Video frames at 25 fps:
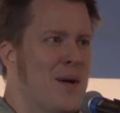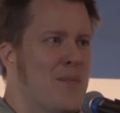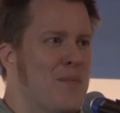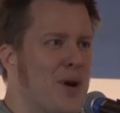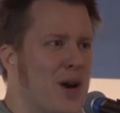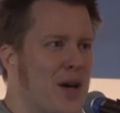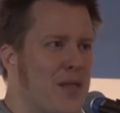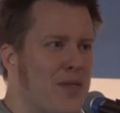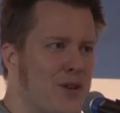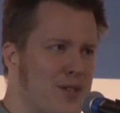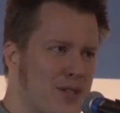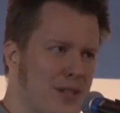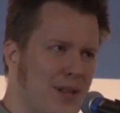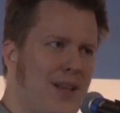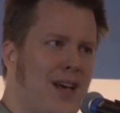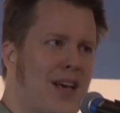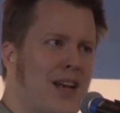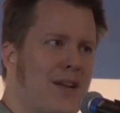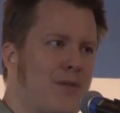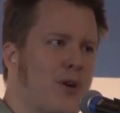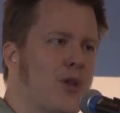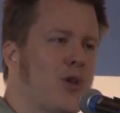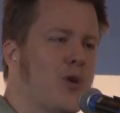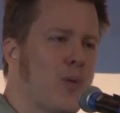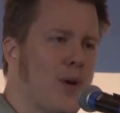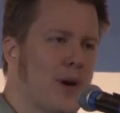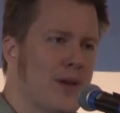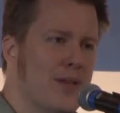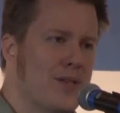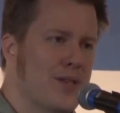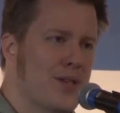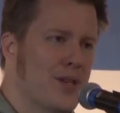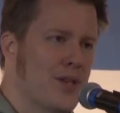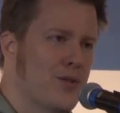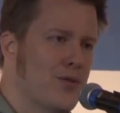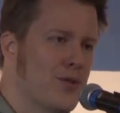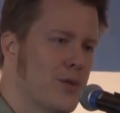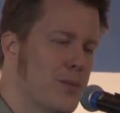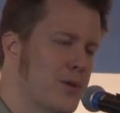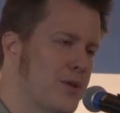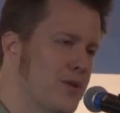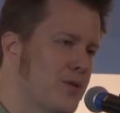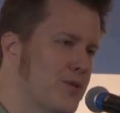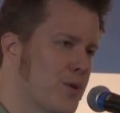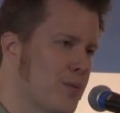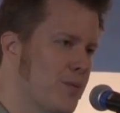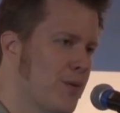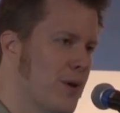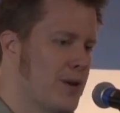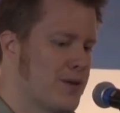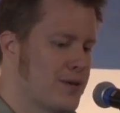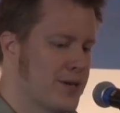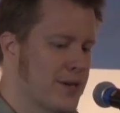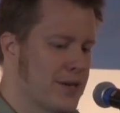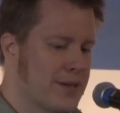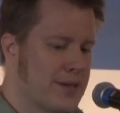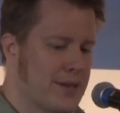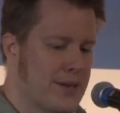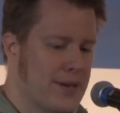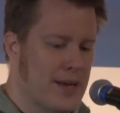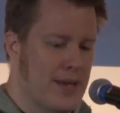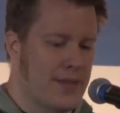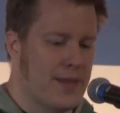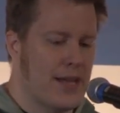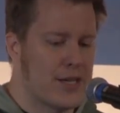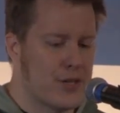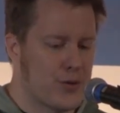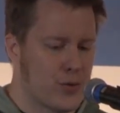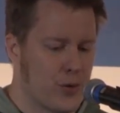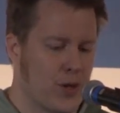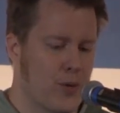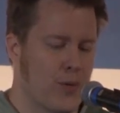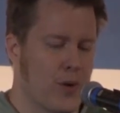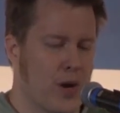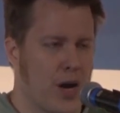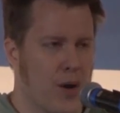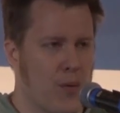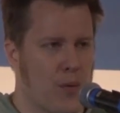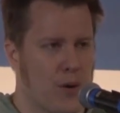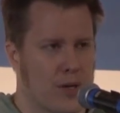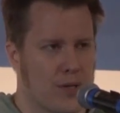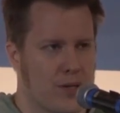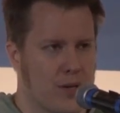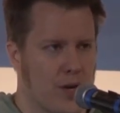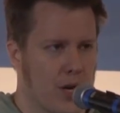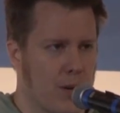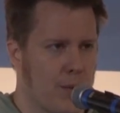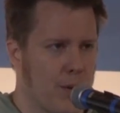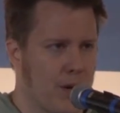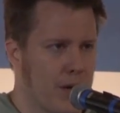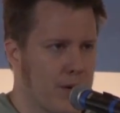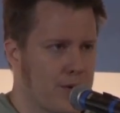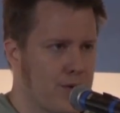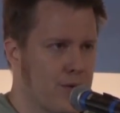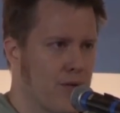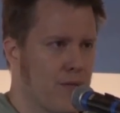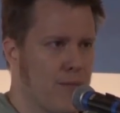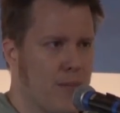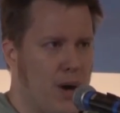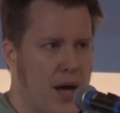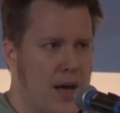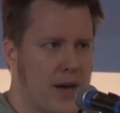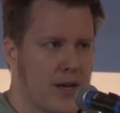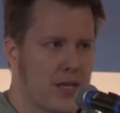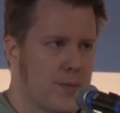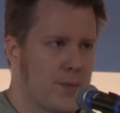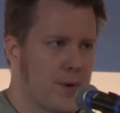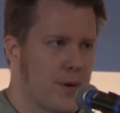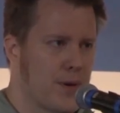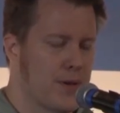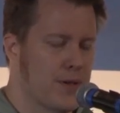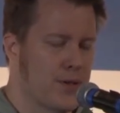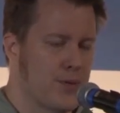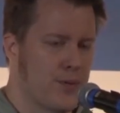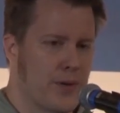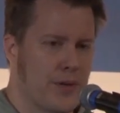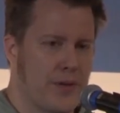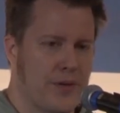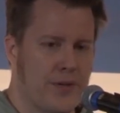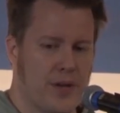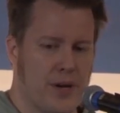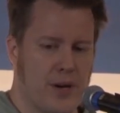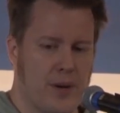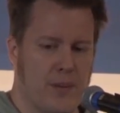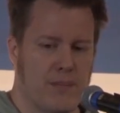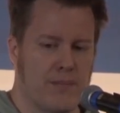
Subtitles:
But there's a lot of other ways to contribute to a project, and that's really what I want to talk about, is sort of my experience with